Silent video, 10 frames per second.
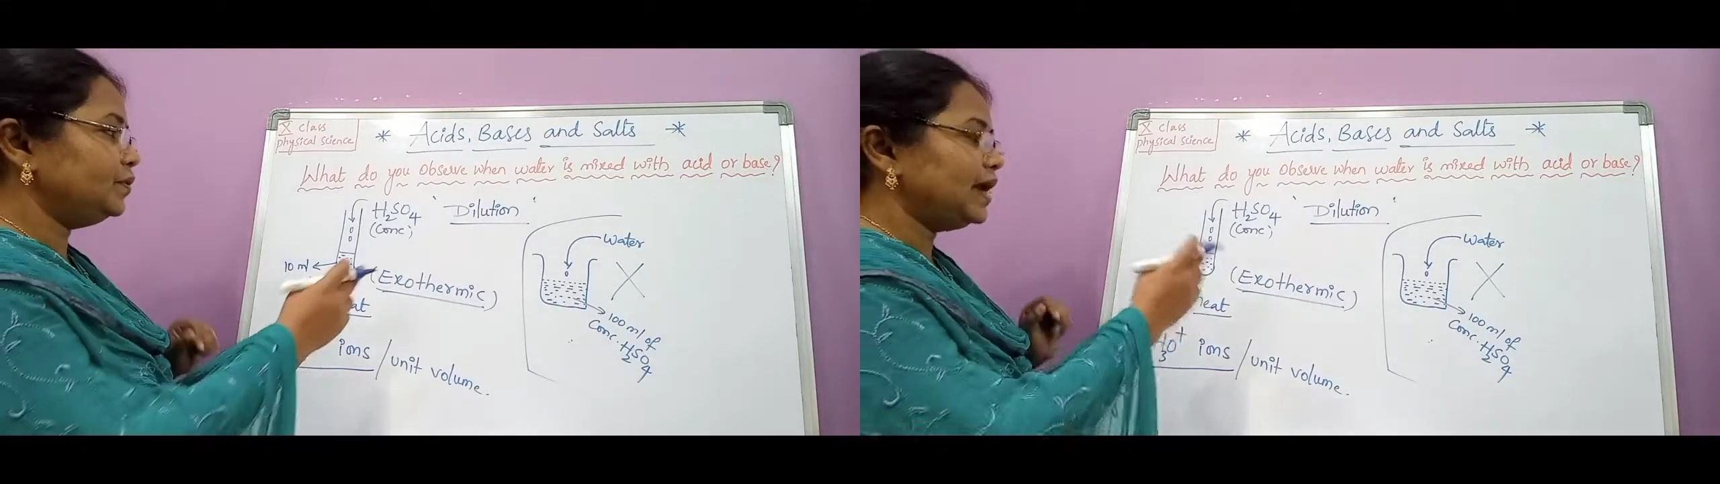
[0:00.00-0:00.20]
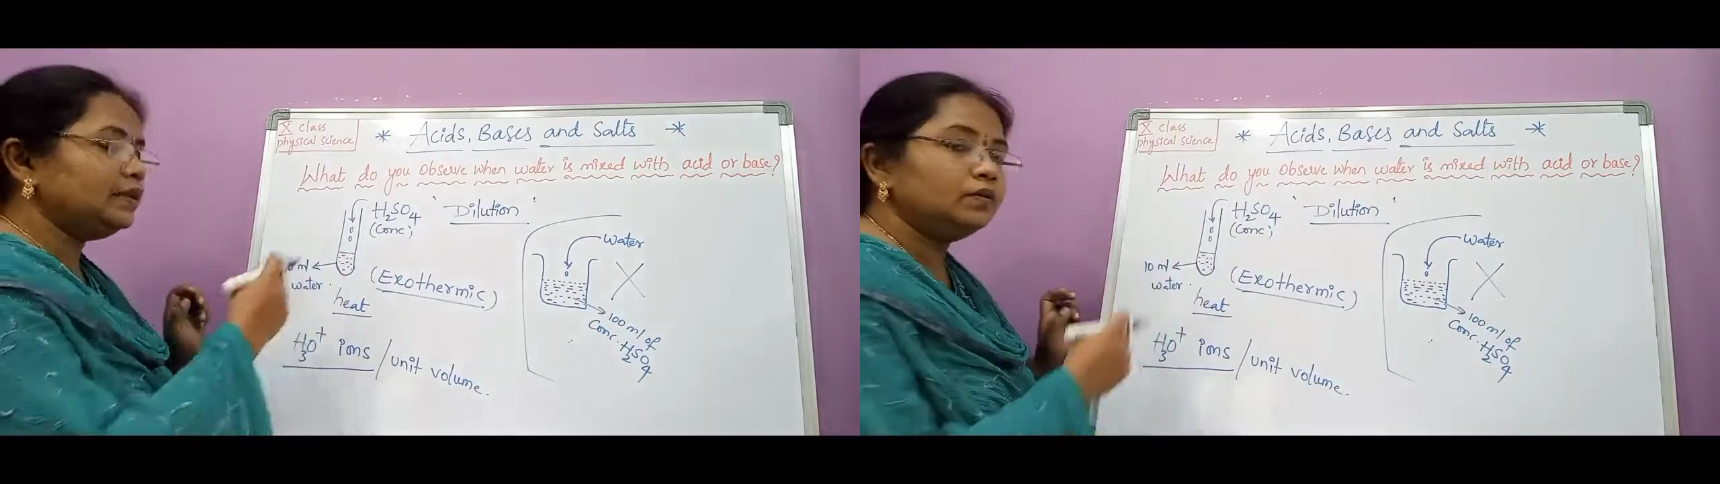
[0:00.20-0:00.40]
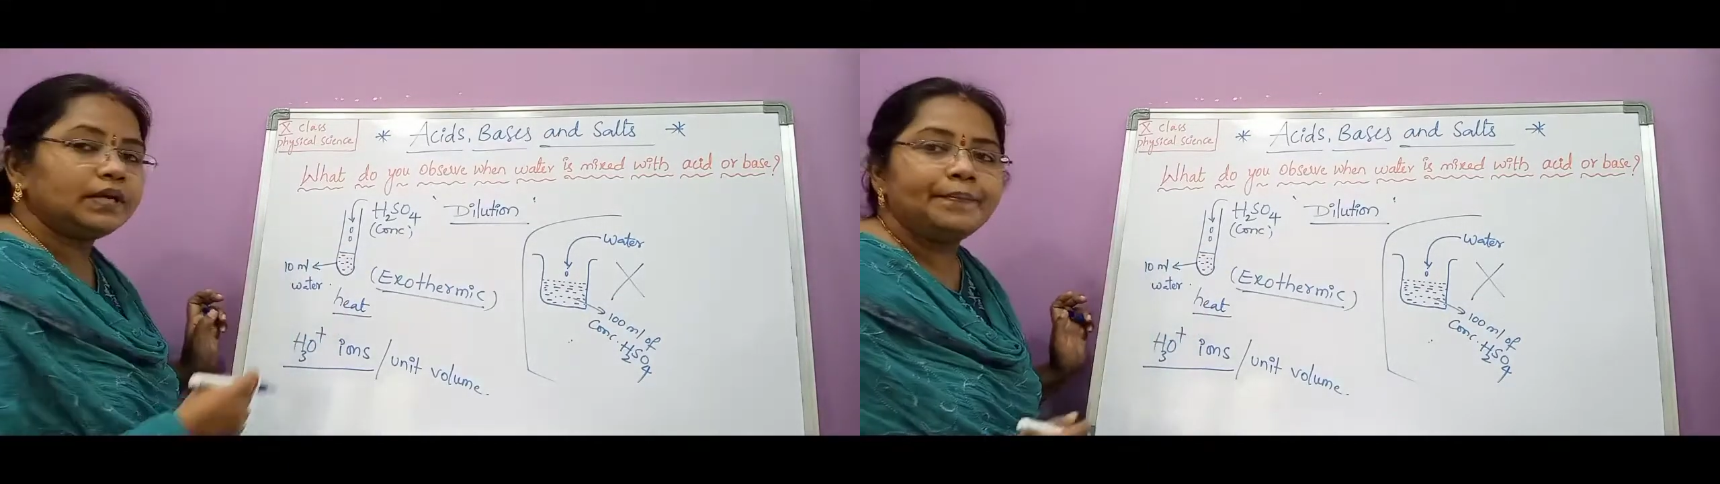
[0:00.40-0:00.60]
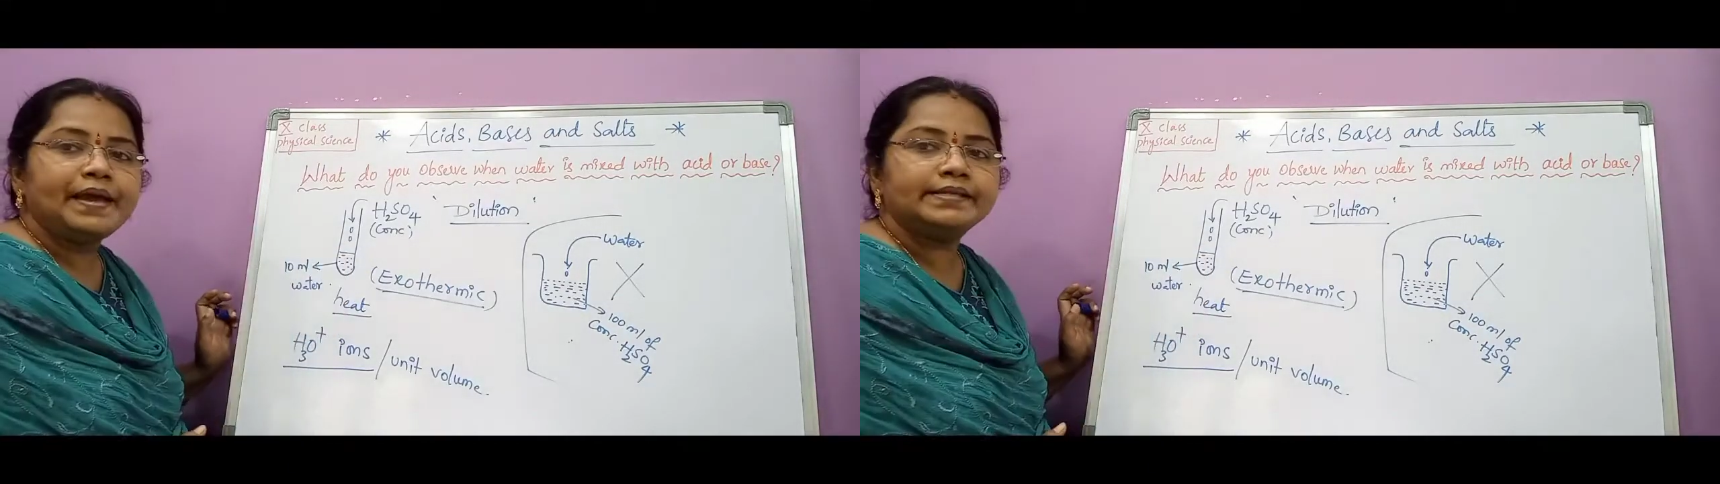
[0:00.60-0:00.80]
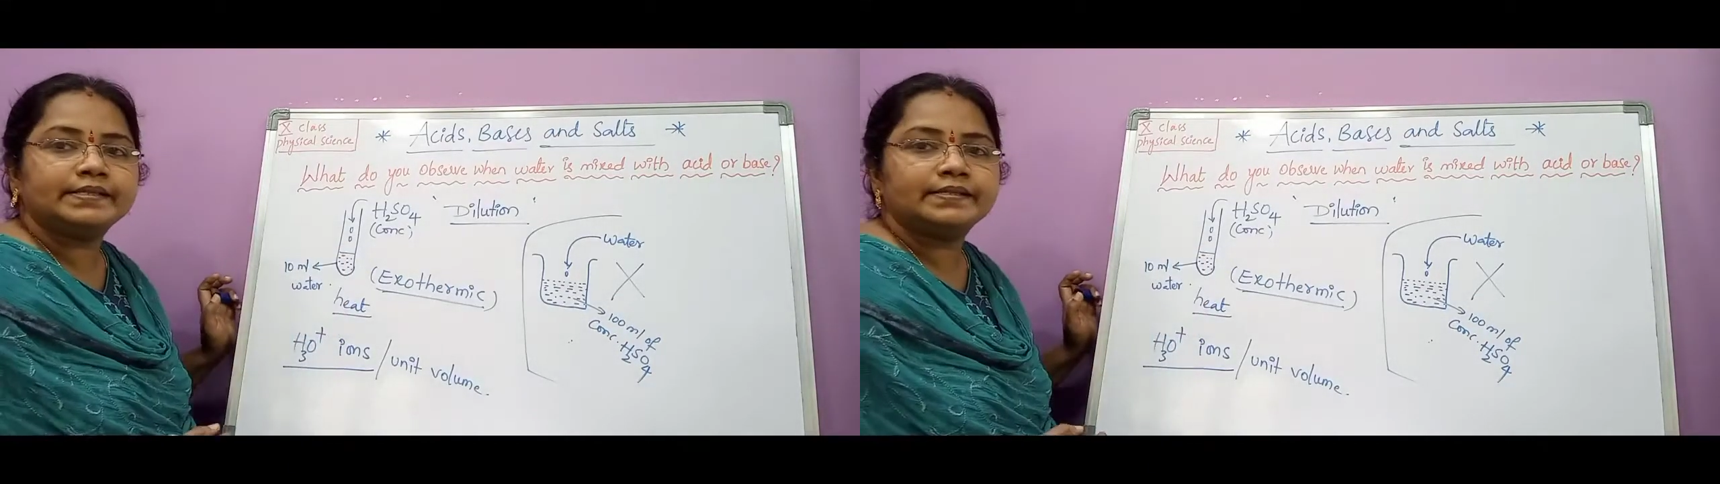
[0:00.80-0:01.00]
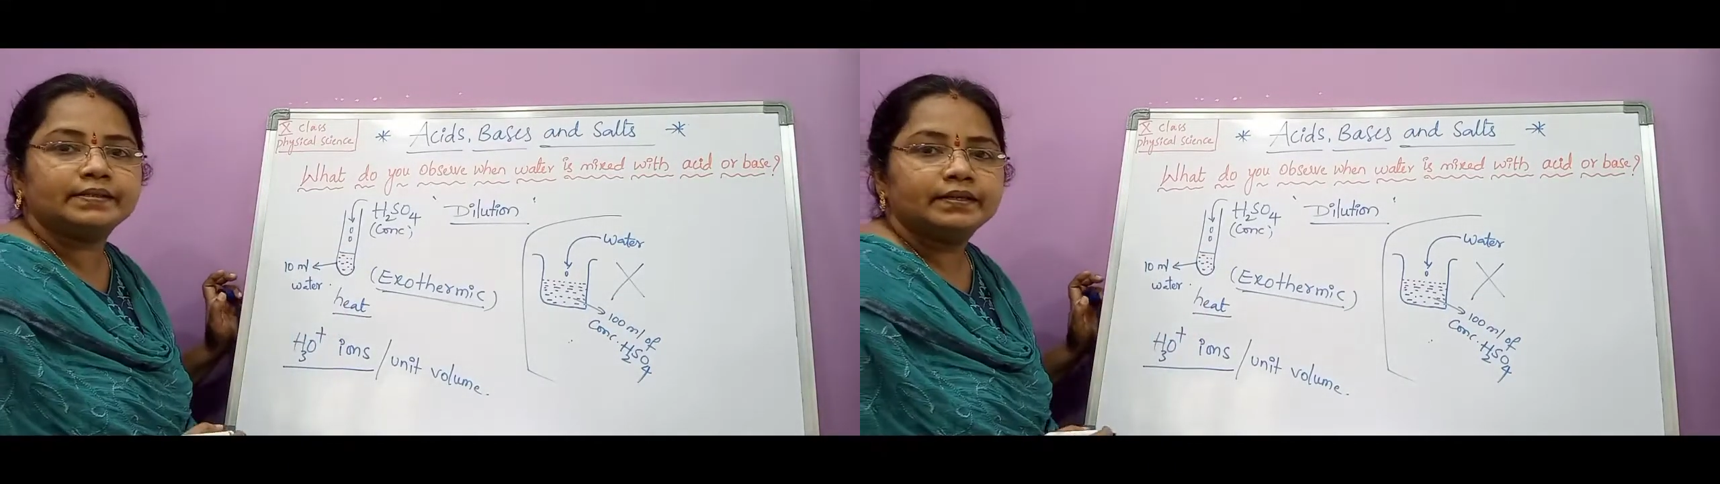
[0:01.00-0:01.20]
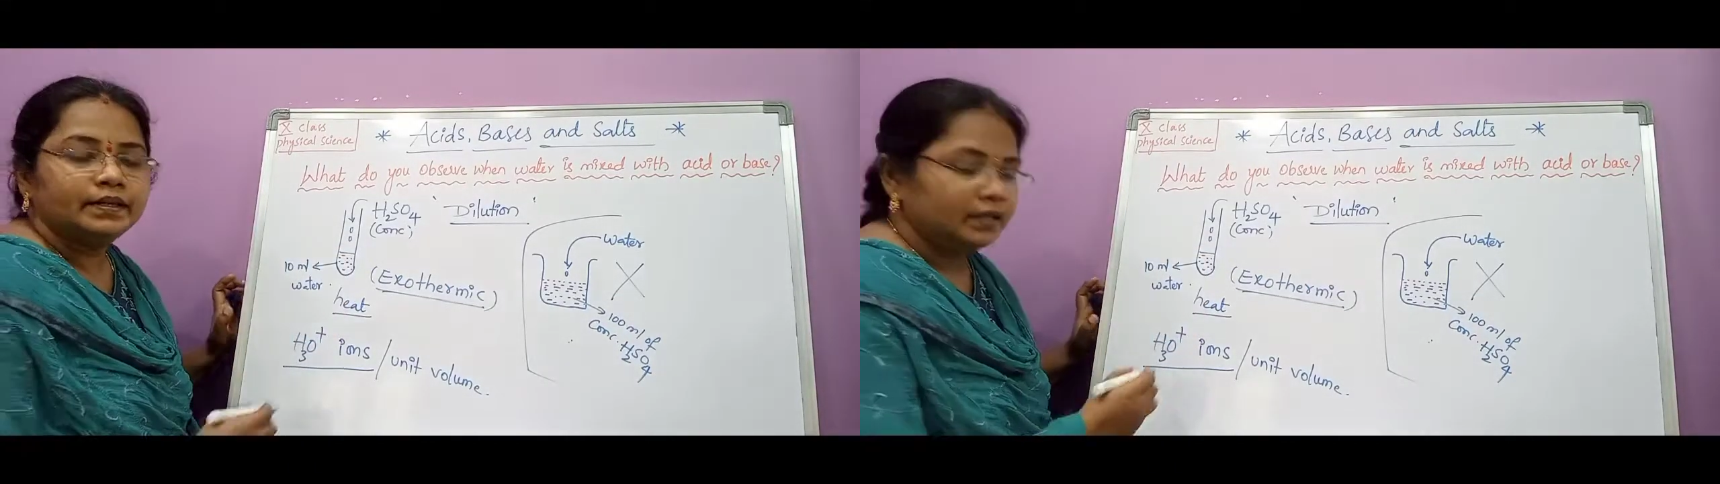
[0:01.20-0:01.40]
you dilute a base,